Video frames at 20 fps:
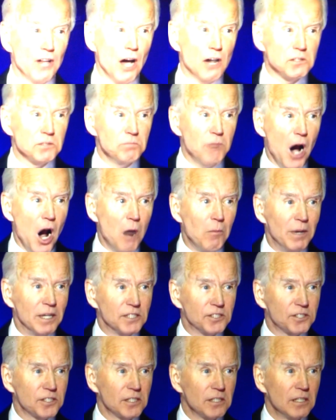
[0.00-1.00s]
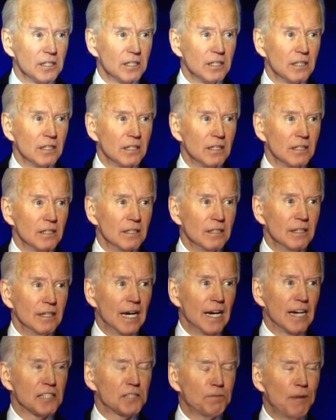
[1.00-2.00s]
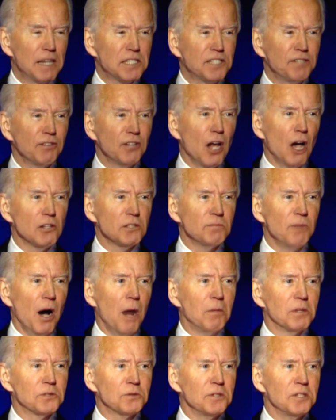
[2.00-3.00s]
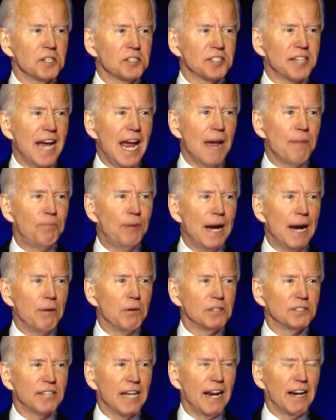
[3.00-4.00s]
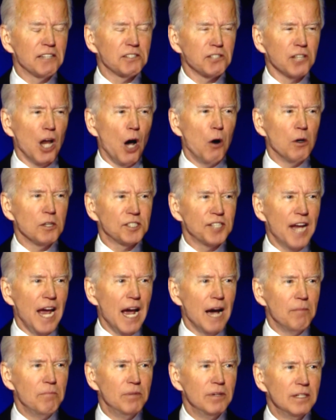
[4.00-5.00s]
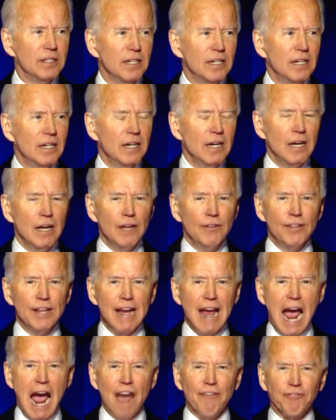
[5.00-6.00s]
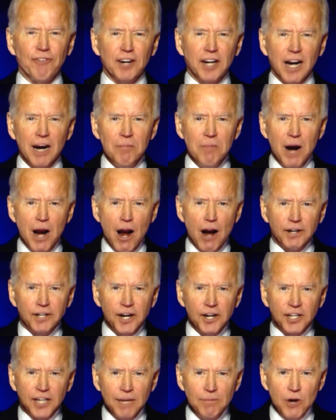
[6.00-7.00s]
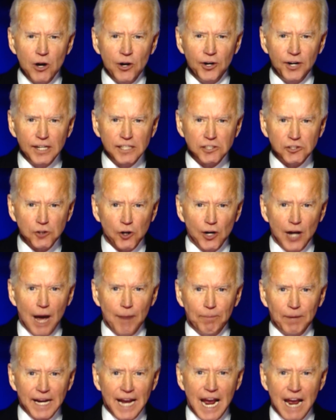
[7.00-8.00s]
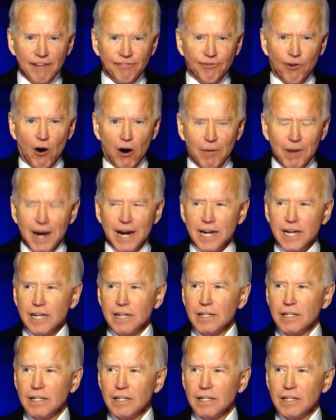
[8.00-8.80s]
those moments, and especially those moments where this campaign was at its lowest ebb. The African-American community stood up again for me.